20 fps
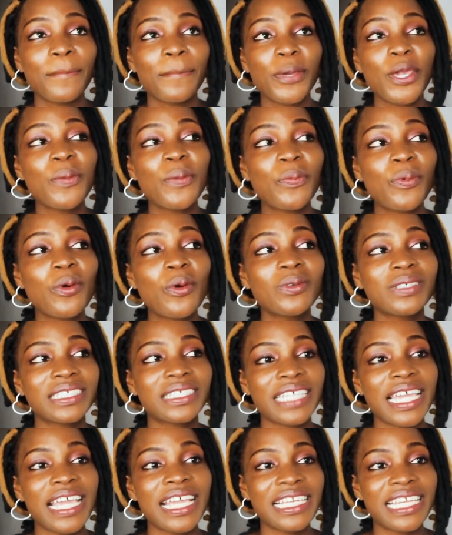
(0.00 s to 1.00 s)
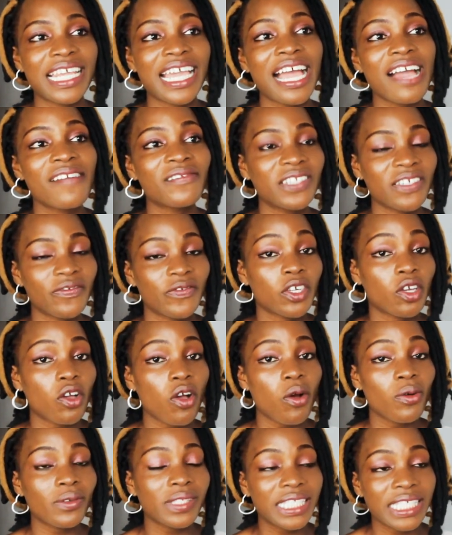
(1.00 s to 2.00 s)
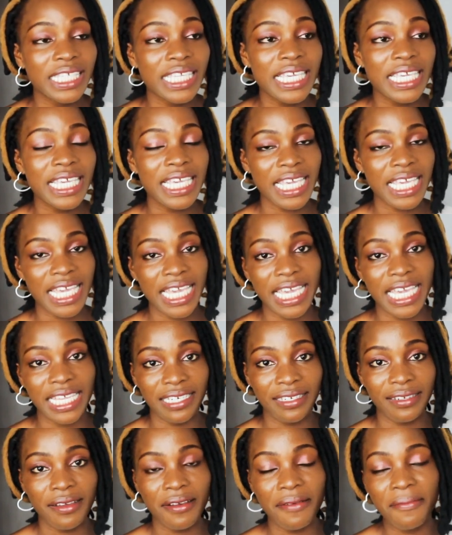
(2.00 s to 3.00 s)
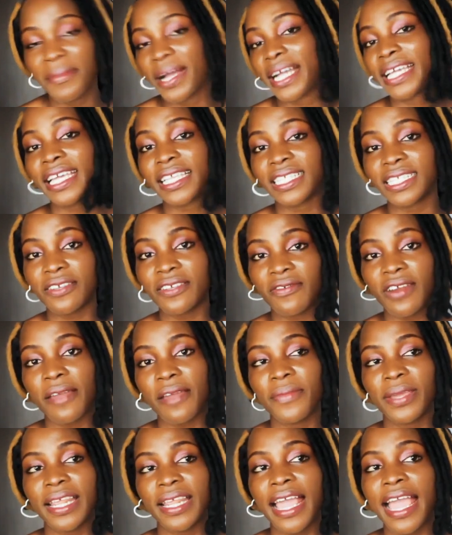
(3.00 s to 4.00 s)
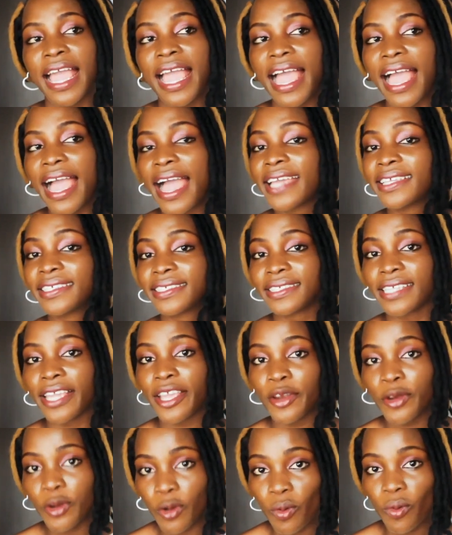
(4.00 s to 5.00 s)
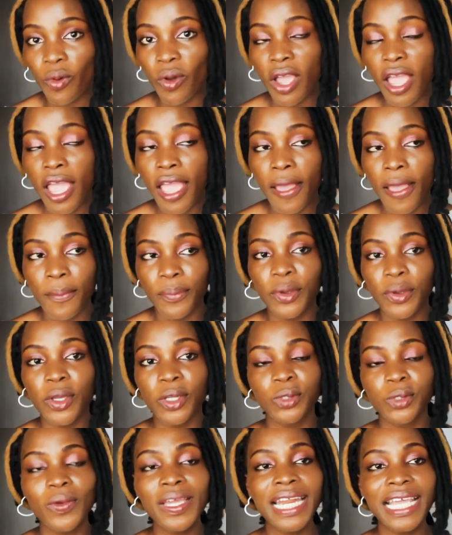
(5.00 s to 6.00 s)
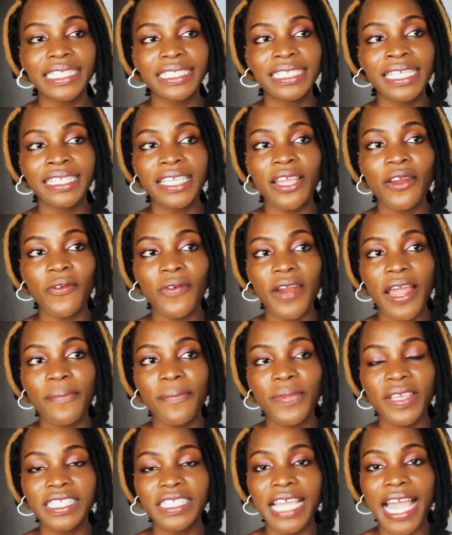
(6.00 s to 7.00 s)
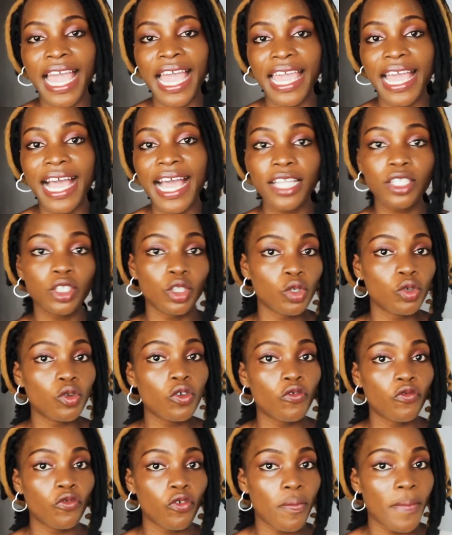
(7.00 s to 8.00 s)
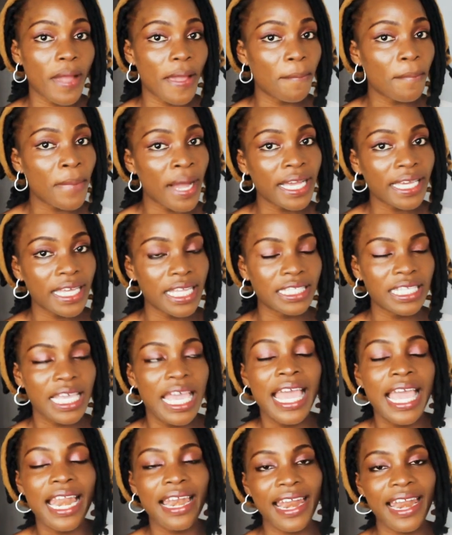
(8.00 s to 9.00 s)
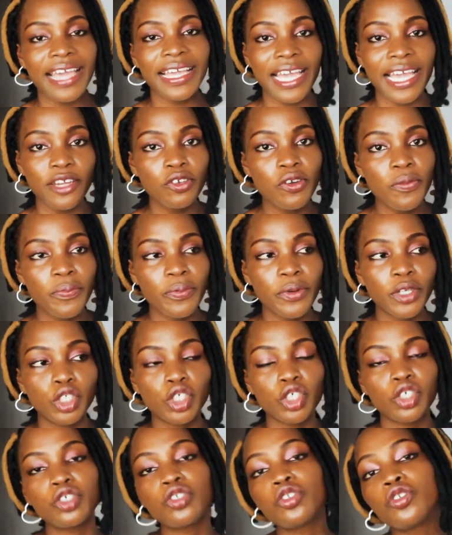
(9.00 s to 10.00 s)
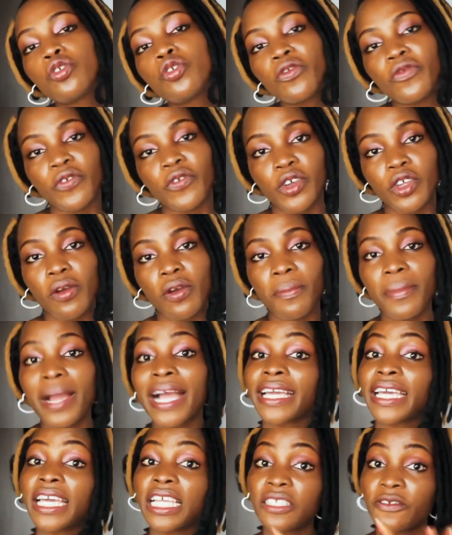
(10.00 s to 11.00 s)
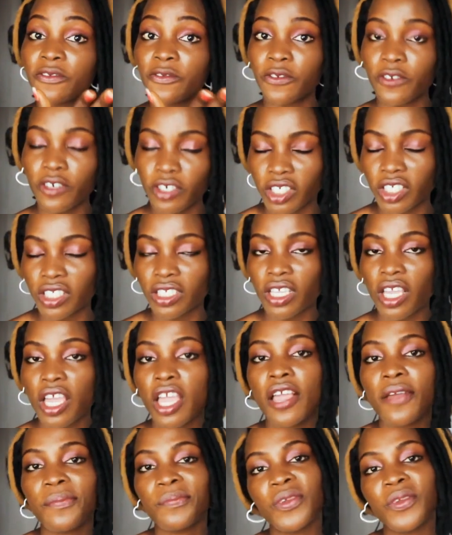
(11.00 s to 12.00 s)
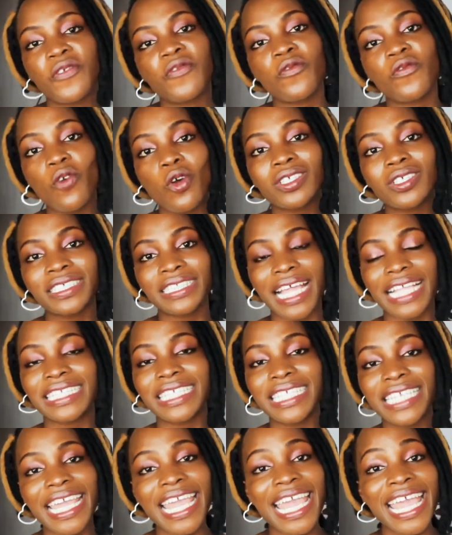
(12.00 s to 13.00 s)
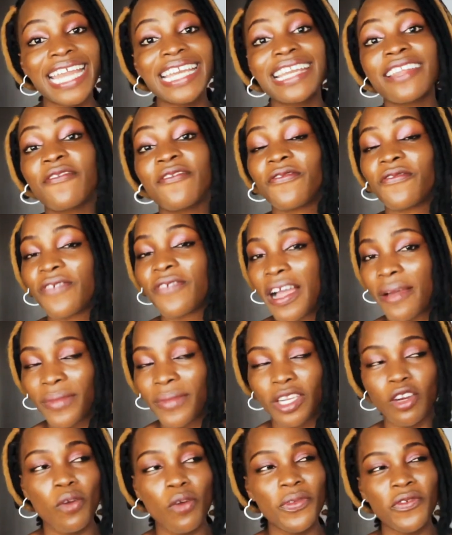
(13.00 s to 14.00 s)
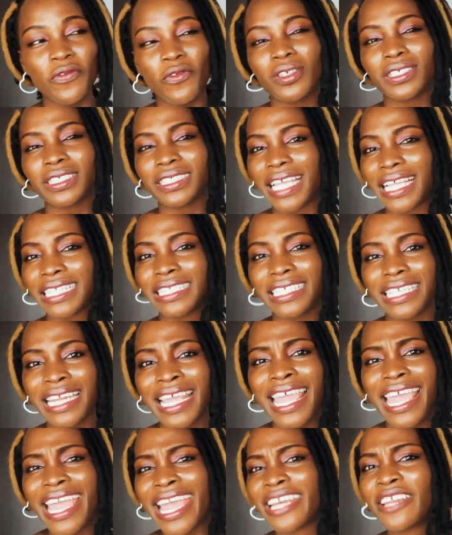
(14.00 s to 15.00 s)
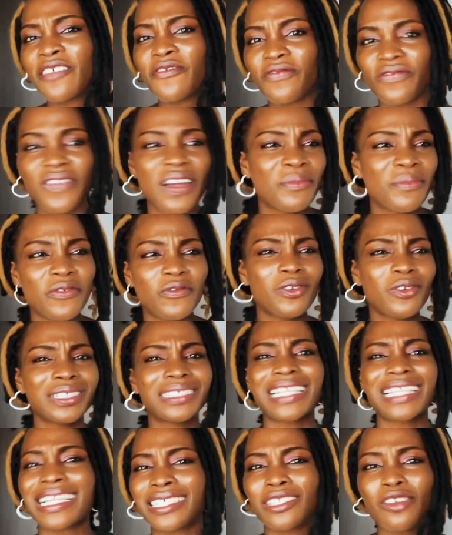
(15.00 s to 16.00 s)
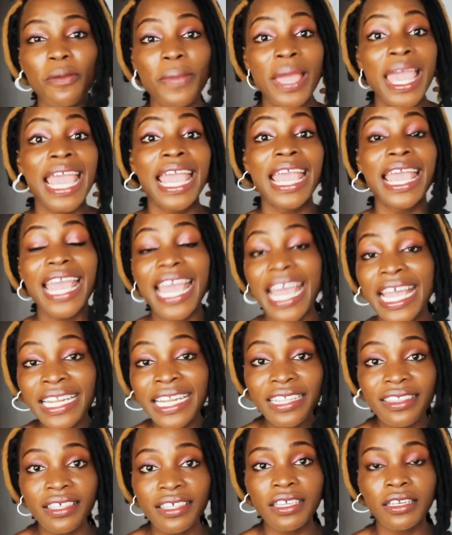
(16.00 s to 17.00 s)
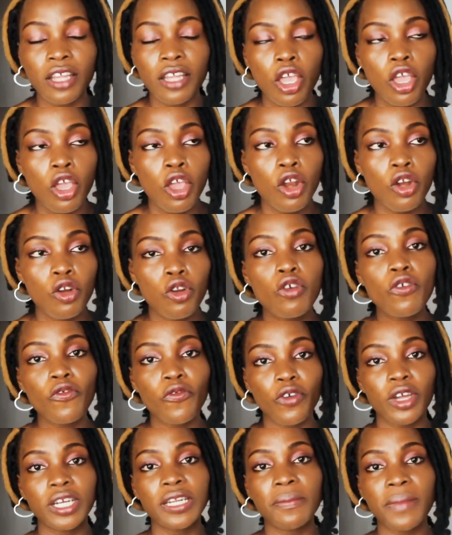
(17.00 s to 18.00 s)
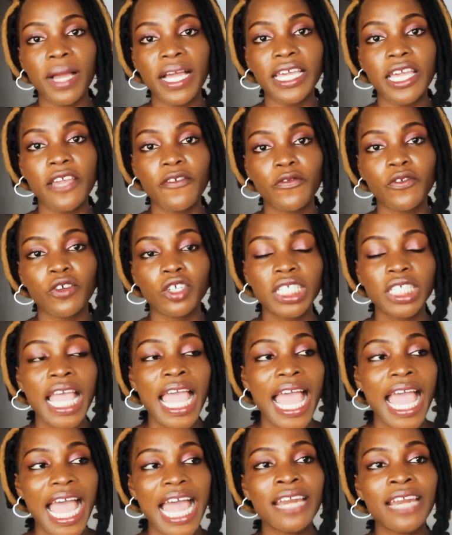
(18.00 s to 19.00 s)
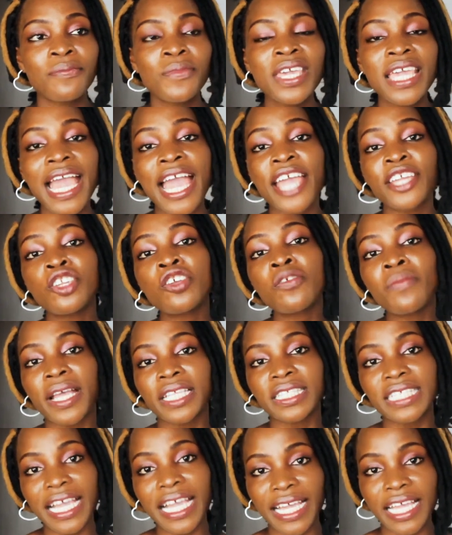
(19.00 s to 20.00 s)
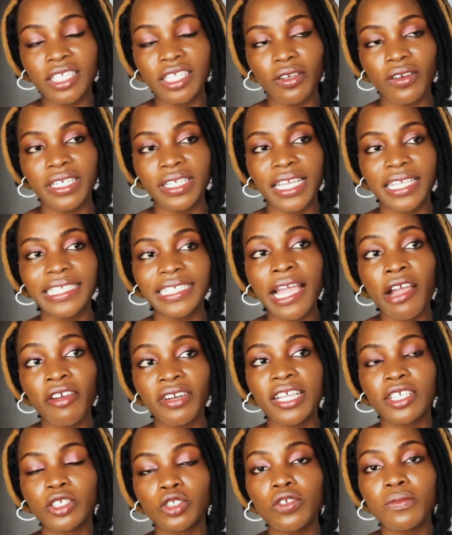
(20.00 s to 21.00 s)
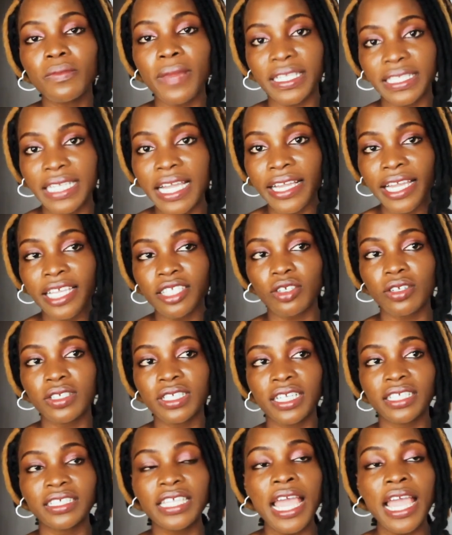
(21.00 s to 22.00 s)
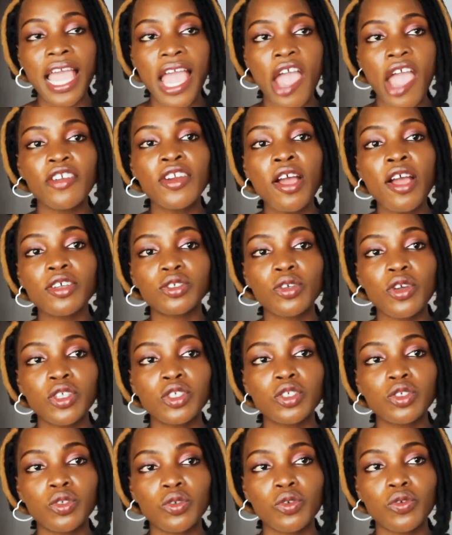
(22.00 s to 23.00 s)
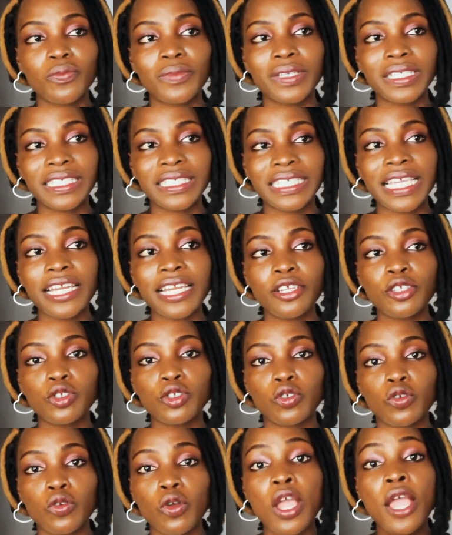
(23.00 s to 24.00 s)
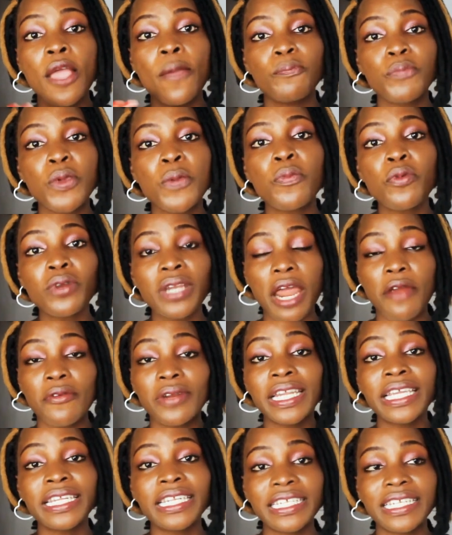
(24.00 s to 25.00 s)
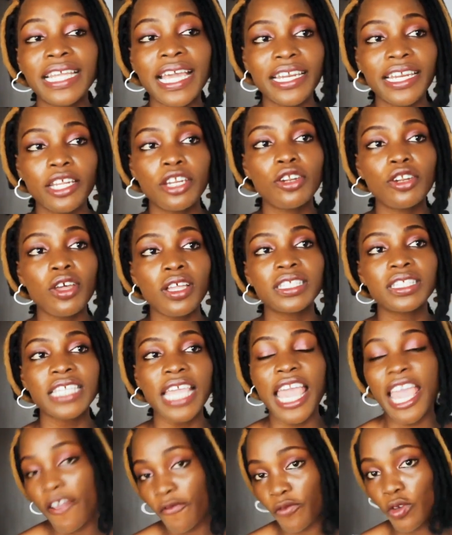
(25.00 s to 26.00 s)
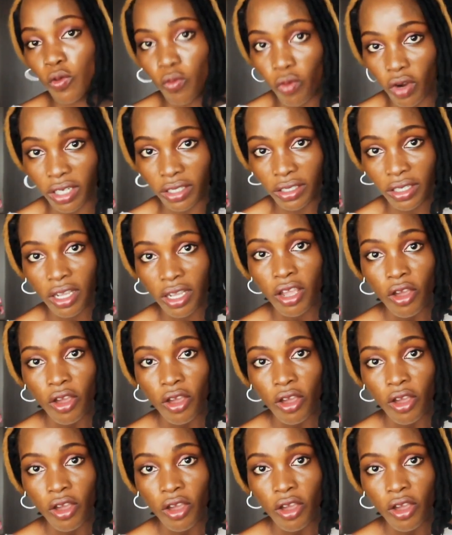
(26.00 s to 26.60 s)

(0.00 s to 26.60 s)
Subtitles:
People say they have difficulty in marketing rabbit. I say no, because when I started rabbit, I had to look for my market. Like I do preach, you look for your market first before starting any farming, or before starting any farm, before starting up anything. Look for the market first. And me, I knew my target audience. I understood my target audience. I know I was going to be selling to people that really needed it, not everyone.